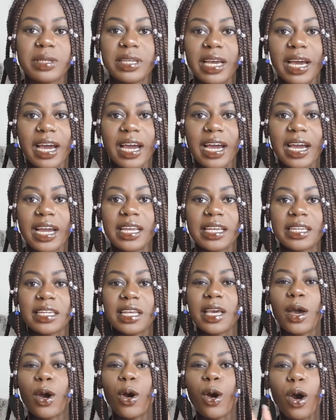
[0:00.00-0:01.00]
behind,
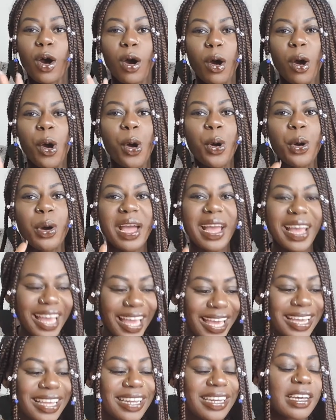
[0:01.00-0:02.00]
all
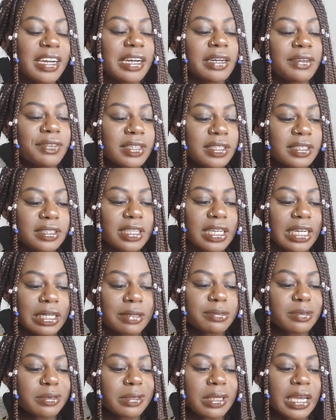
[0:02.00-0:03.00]
8 of his
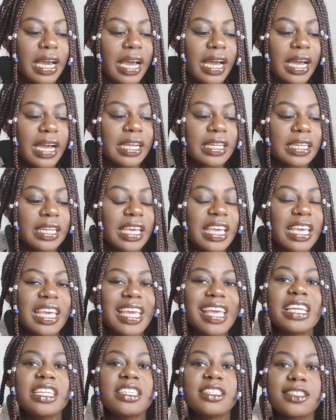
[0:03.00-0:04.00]
cups behind,
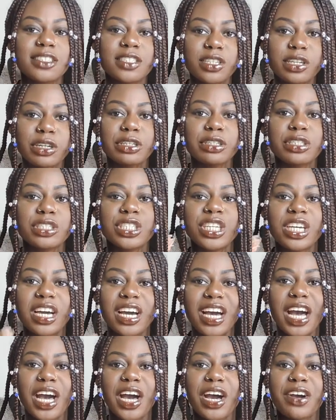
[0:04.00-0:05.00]
in search
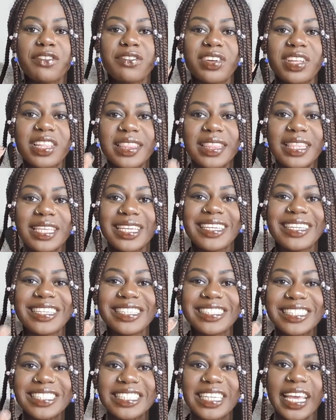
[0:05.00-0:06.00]
of the
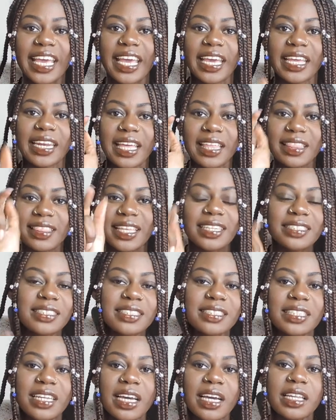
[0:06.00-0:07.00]
10. And that's
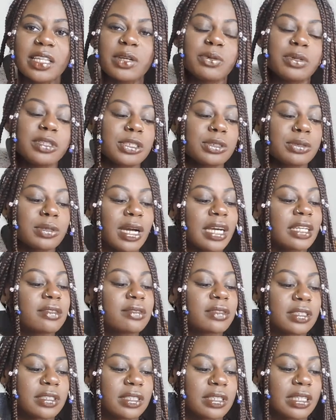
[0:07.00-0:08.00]
exactly what you guys
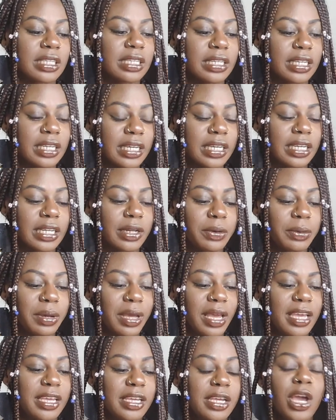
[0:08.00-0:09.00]
recently did,
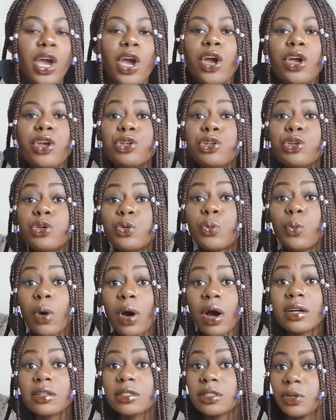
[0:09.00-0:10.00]
okay? You
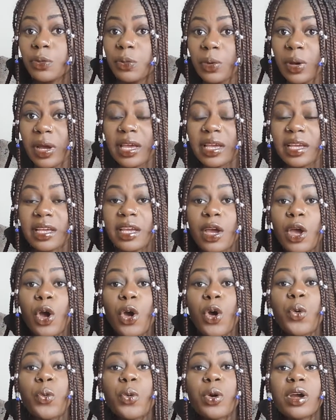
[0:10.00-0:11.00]
walked away.
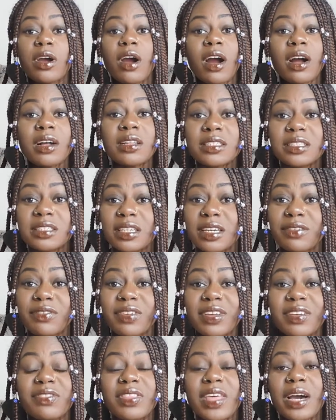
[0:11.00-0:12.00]
Regardless of
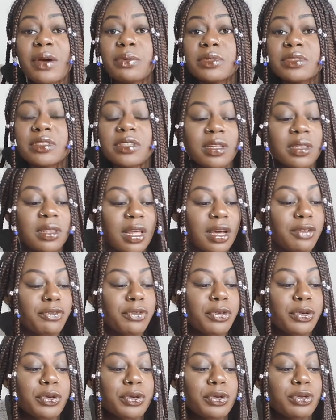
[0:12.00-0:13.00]
if that was a
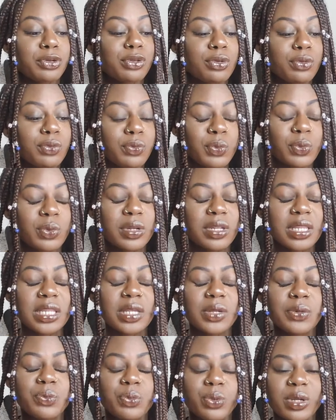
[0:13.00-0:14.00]
lover who you
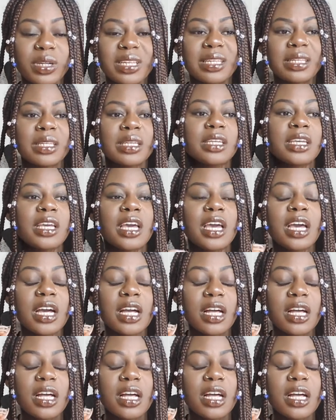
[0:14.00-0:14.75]
really, really